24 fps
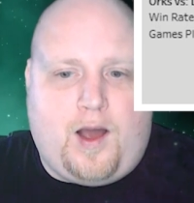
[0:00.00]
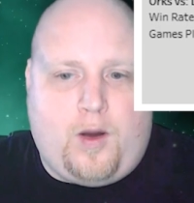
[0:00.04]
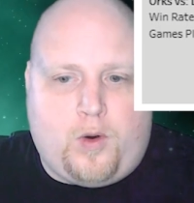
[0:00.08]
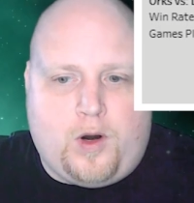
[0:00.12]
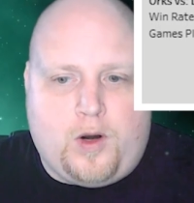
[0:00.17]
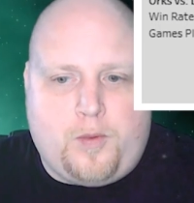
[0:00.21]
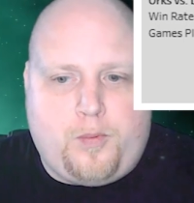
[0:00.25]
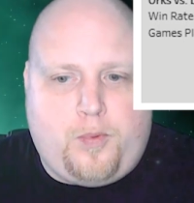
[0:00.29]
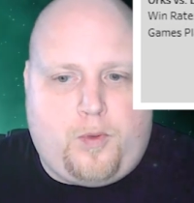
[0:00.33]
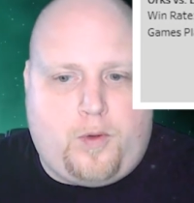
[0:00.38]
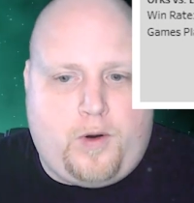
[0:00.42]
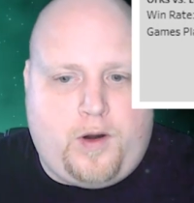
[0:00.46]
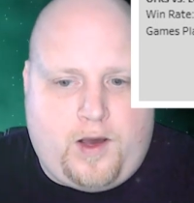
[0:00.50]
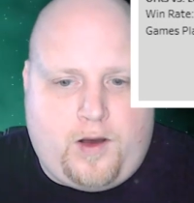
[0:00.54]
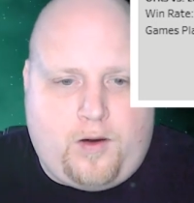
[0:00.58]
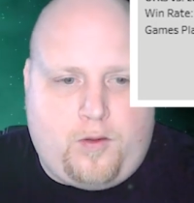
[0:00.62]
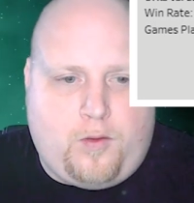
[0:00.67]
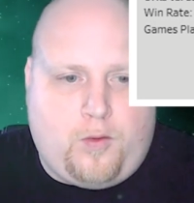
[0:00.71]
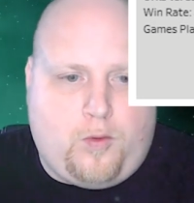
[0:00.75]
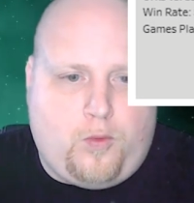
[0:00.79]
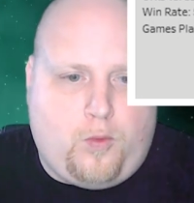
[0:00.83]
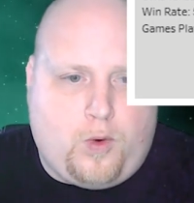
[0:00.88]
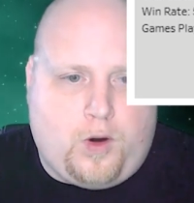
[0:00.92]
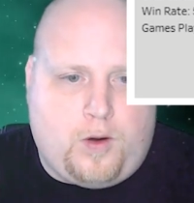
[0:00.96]
to point out
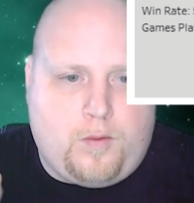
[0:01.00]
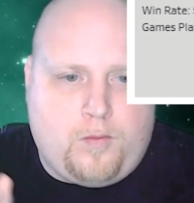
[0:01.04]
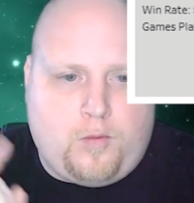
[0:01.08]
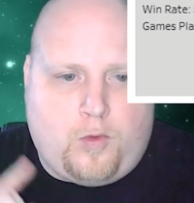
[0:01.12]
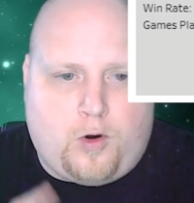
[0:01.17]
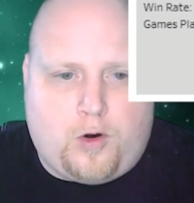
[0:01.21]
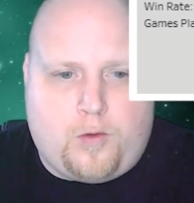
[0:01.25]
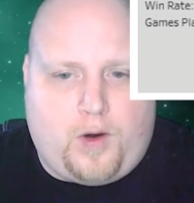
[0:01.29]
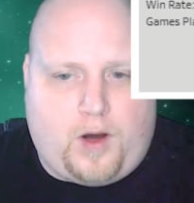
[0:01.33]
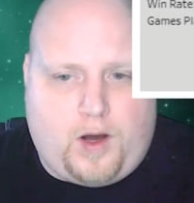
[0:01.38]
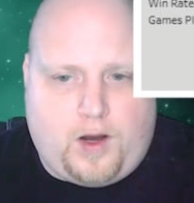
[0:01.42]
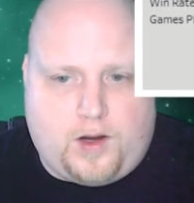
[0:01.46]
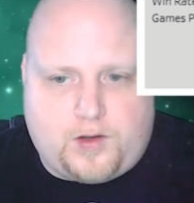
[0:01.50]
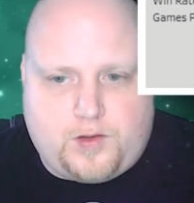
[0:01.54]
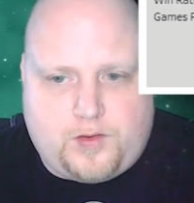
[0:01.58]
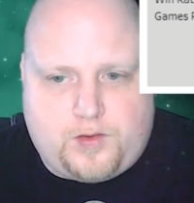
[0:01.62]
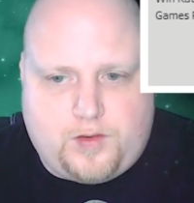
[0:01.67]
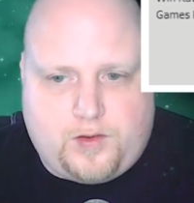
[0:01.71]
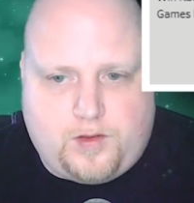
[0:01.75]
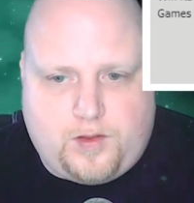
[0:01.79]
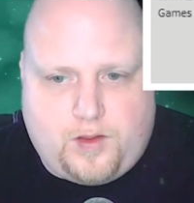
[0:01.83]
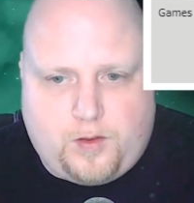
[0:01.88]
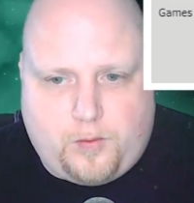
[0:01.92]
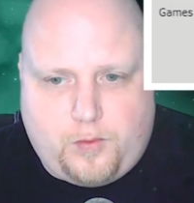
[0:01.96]
one more box
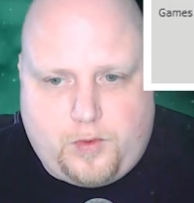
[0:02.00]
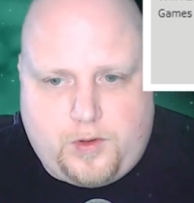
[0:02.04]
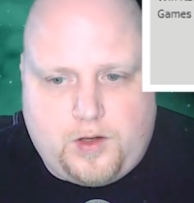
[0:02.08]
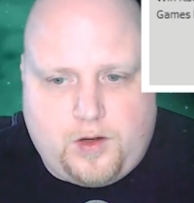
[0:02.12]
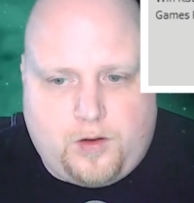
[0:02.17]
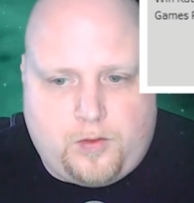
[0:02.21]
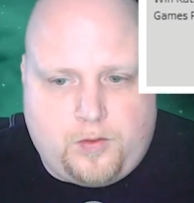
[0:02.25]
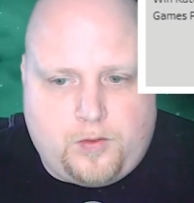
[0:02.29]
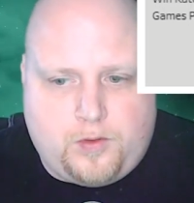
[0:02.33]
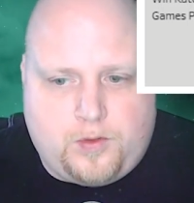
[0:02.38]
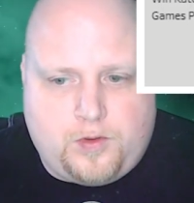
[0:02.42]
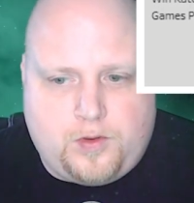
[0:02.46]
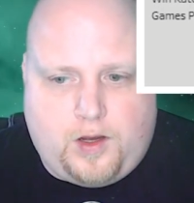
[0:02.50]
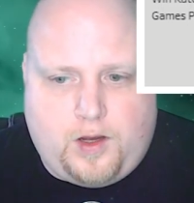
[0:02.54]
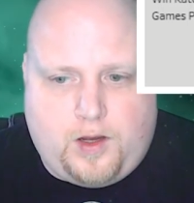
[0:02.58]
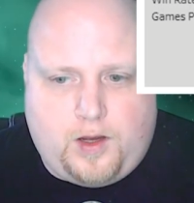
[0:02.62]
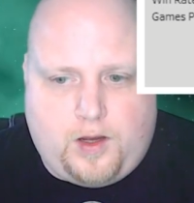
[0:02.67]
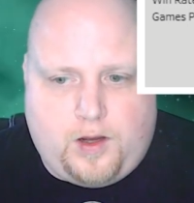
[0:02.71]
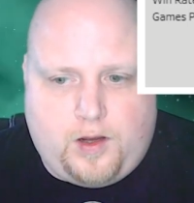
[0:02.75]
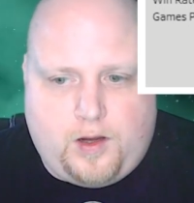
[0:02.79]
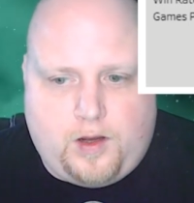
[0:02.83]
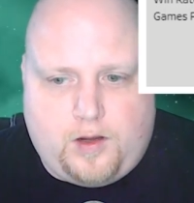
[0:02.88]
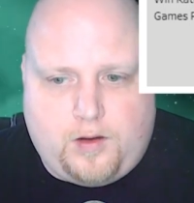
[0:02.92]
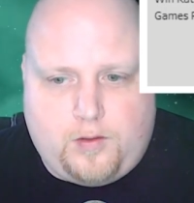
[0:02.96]
that we don't,
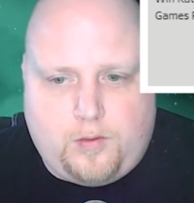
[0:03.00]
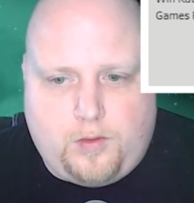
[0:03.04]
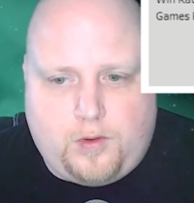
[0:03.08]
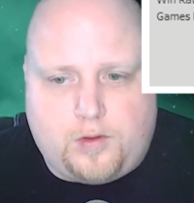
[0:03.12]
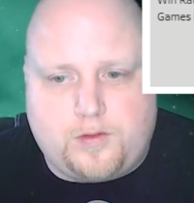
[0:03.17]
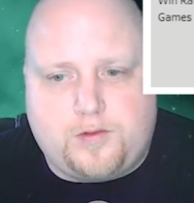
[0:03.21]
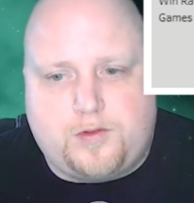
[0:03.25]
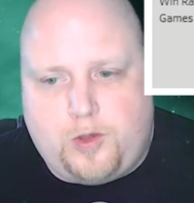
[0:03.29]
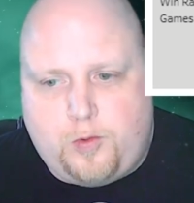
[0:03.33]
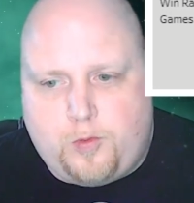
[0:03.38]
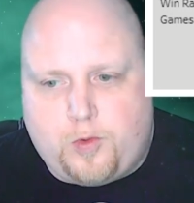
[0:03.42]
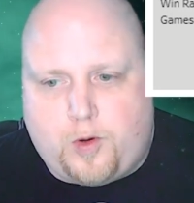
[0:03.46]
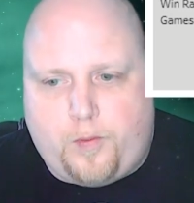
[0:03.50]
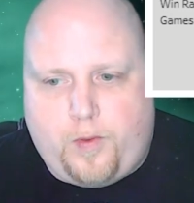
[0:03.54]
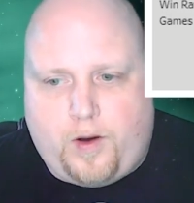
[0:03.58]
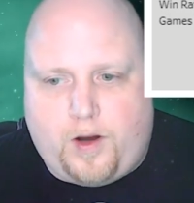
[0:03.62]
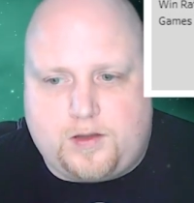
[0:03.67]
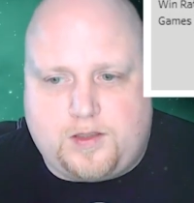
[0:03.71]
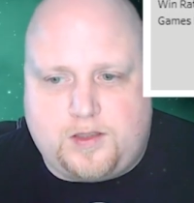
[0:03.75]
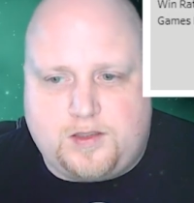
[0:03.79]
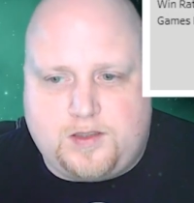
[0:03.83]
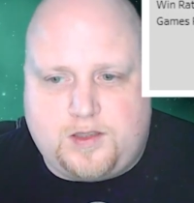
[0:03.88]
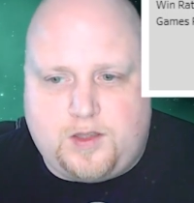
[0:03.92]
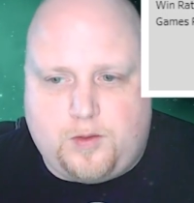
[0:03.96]
two more
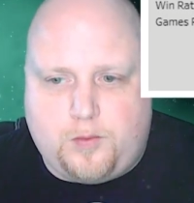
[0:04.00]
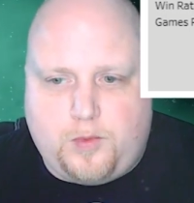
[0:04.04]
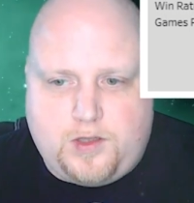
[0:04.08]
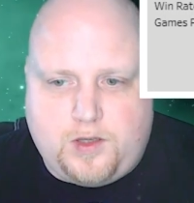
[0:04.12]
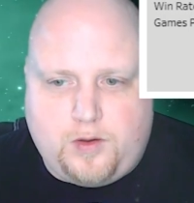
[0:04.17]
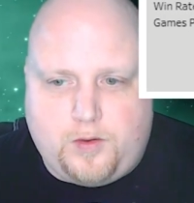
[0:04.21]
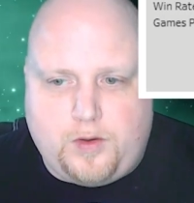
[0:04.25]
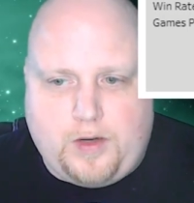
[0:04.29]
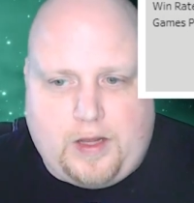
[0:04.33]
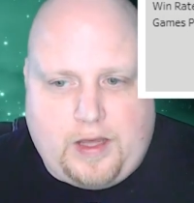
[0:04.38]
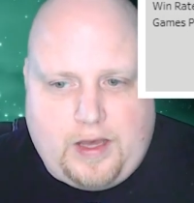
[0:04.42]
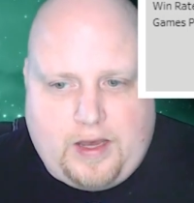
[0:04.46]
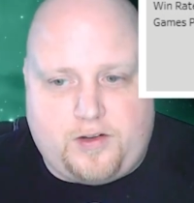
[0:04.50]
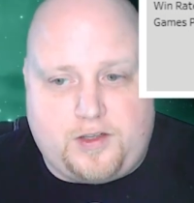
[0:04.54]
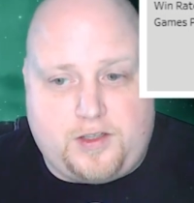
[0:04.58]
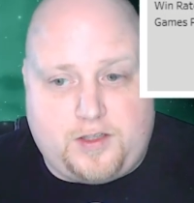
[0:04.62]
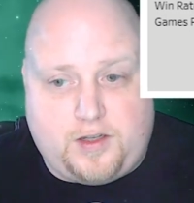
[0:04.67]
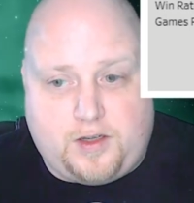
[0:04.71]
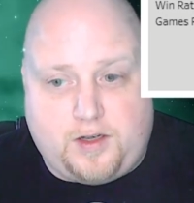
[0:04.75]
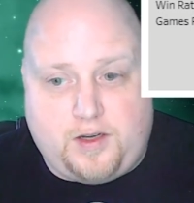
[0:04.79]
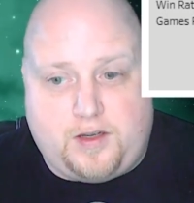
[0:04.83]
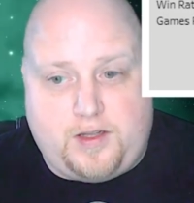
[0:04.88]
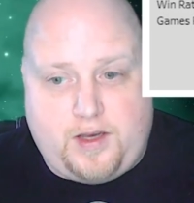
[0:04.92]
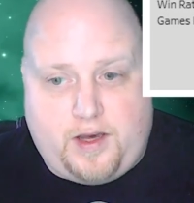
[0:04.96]
boxes that we don't have a
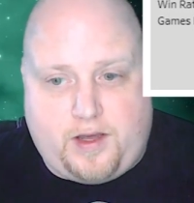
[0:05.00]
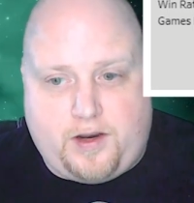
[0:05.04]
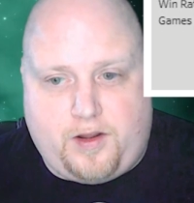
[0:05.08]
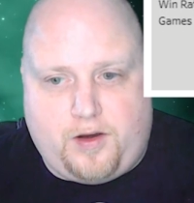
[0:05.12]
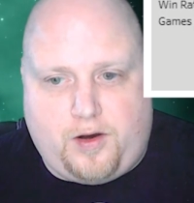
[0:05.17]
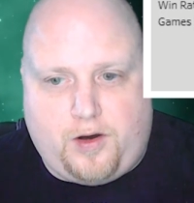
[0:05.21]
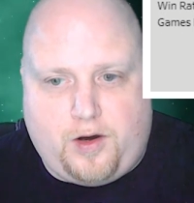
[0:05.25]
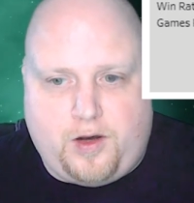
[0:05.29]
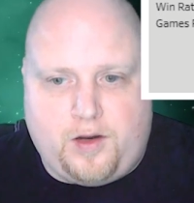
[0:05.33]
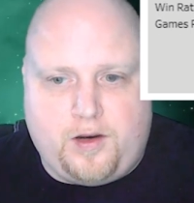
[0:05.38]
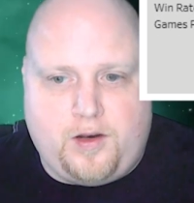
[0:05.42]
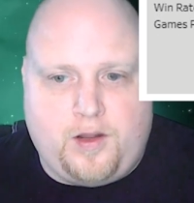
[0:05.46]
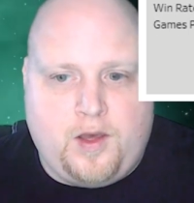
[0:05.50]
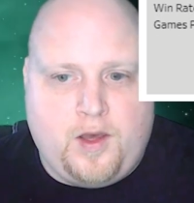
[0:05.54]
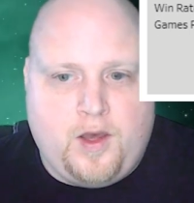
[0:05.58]
ton of data on.